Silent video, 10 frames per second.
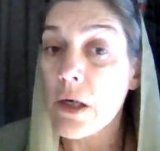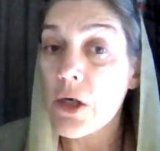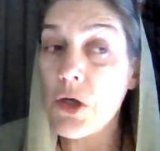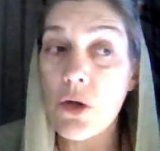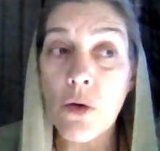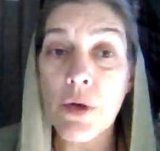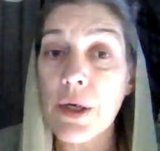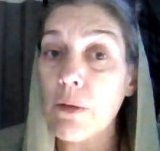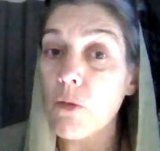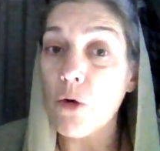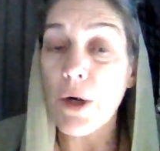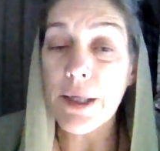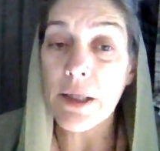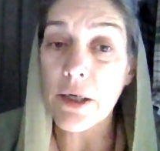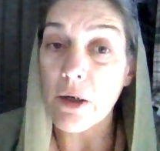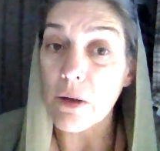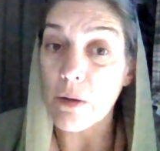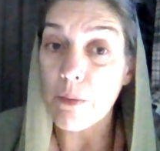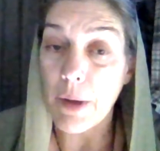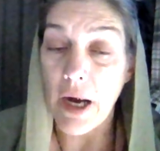stoning them right there
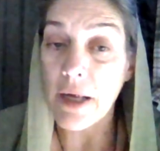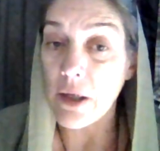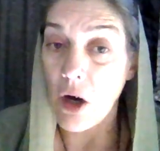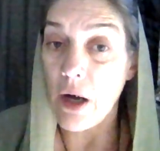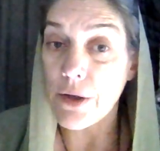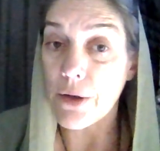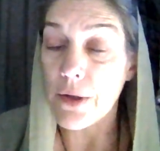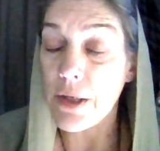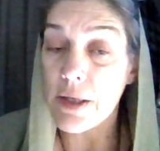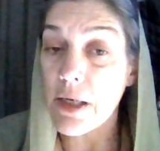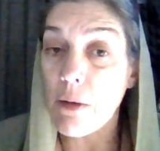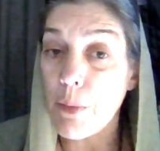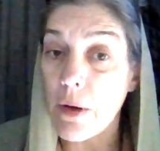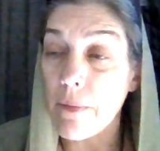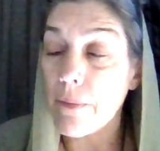behind the altar in the temple.